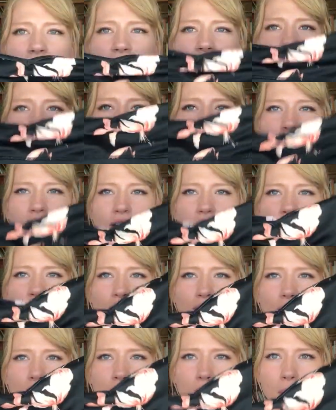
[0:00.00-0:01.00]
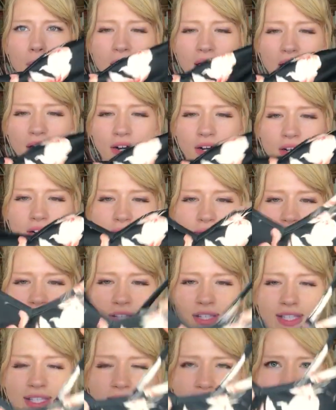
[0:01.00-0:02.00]
on it. Floral pattern, if you
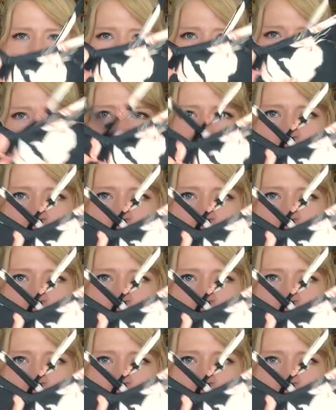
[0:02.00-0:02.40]
can see.